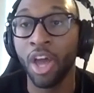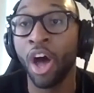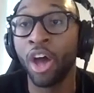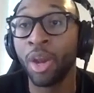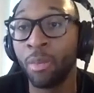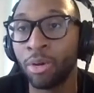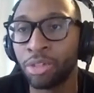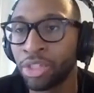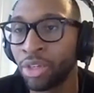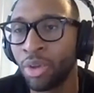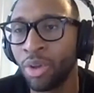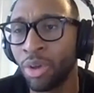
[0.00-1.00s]

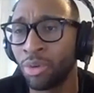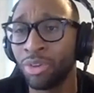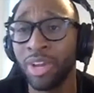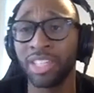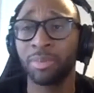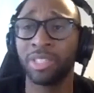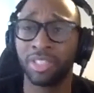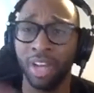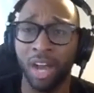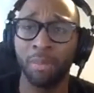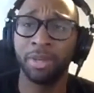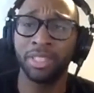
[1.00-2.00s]
unemotional and you guys to be
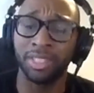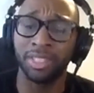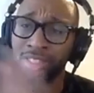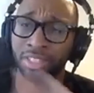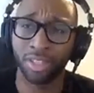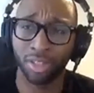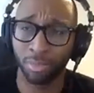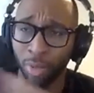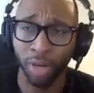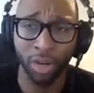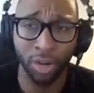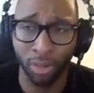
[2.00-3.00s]
zombies and just
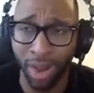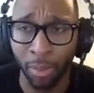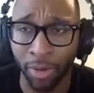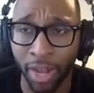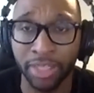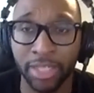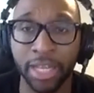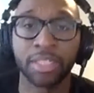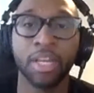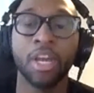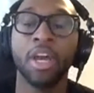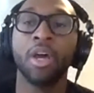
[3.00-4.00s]
put it in a route process.